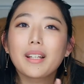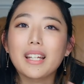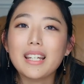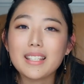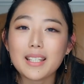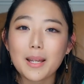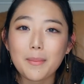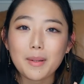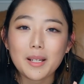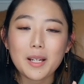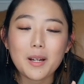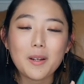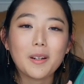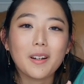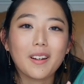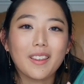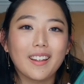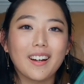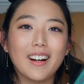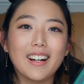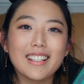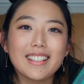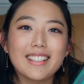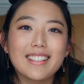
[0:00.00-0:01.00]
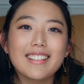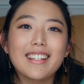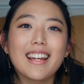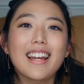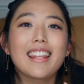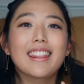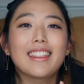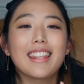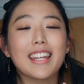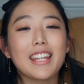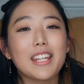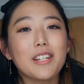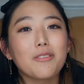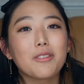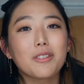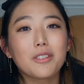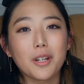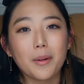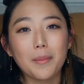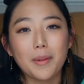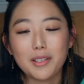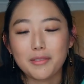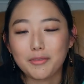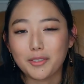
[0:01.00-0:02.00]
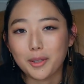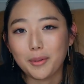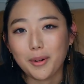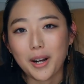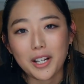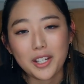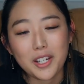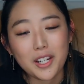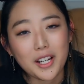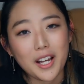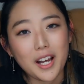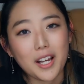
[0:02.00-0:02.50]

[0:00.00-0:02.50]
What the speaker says: please let me know your thoughts. Thank you so much for watching.